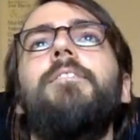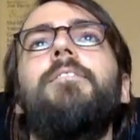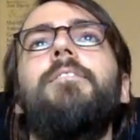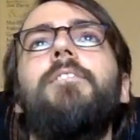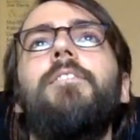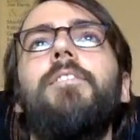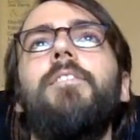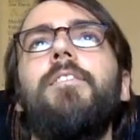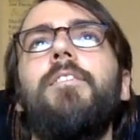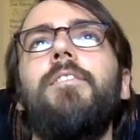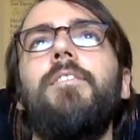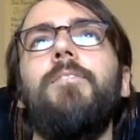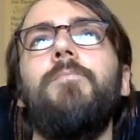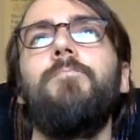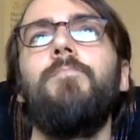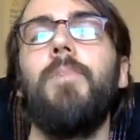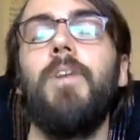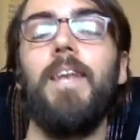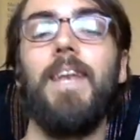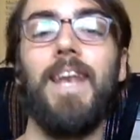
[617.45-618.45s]
the
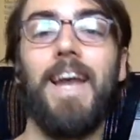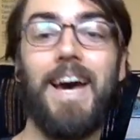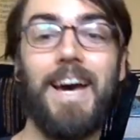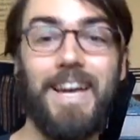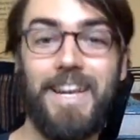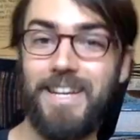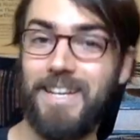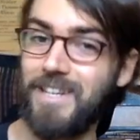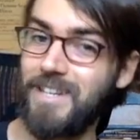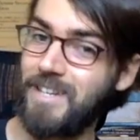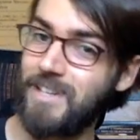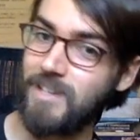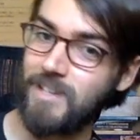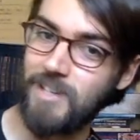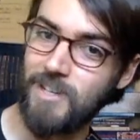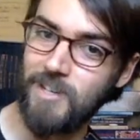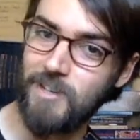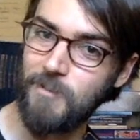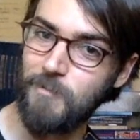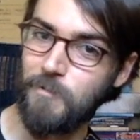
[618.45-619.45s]
9
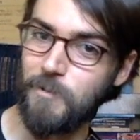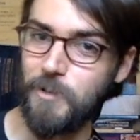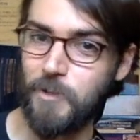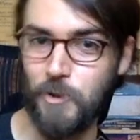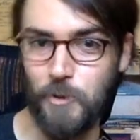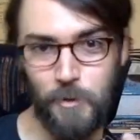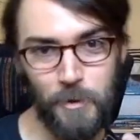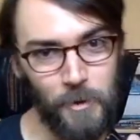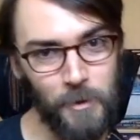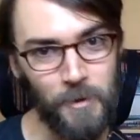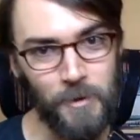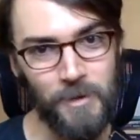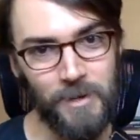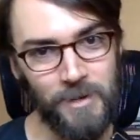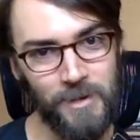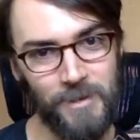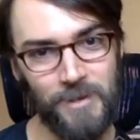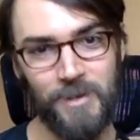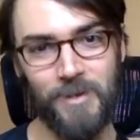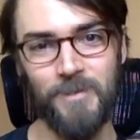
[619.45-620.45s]
of the 2 chord,
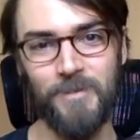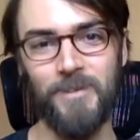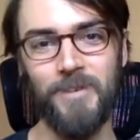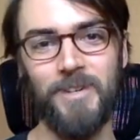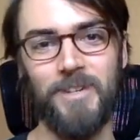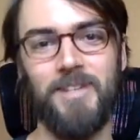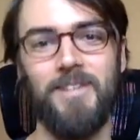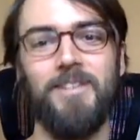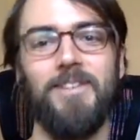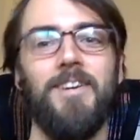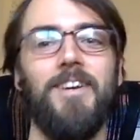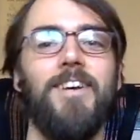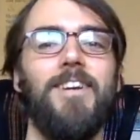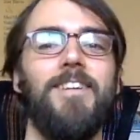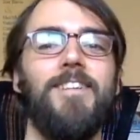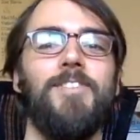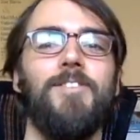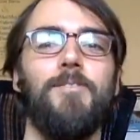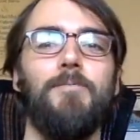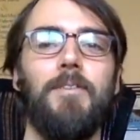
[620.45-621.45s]
right?
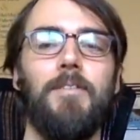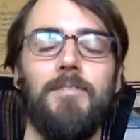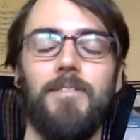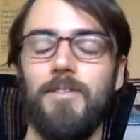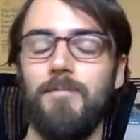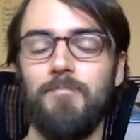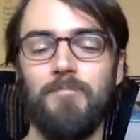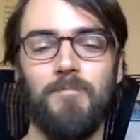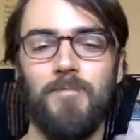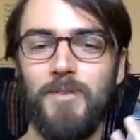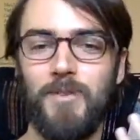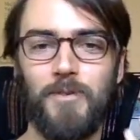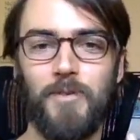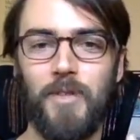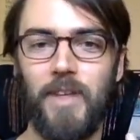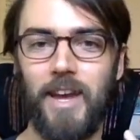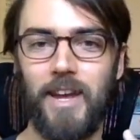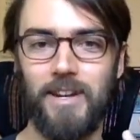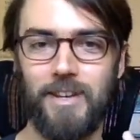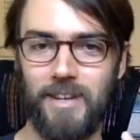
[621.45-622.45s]
So I'm having to do
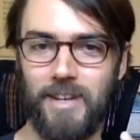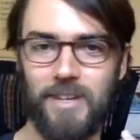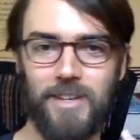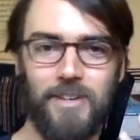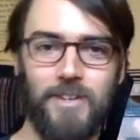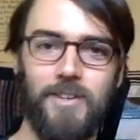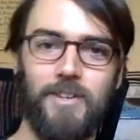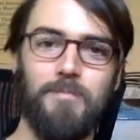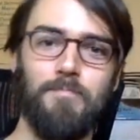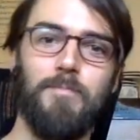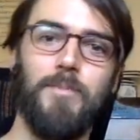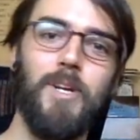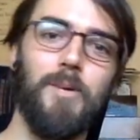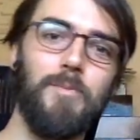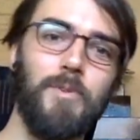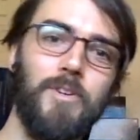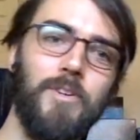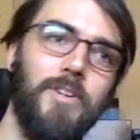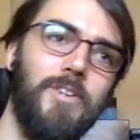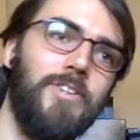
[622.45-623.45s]
that
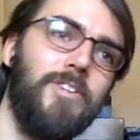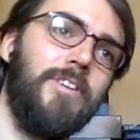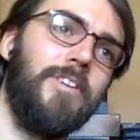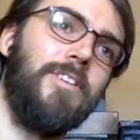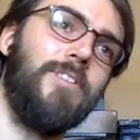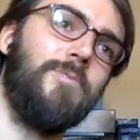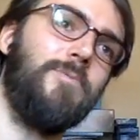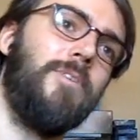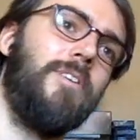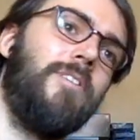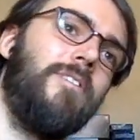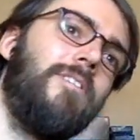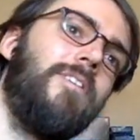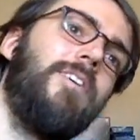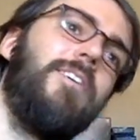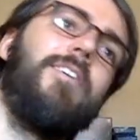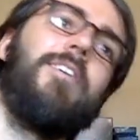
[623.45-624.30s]
number crunching as well.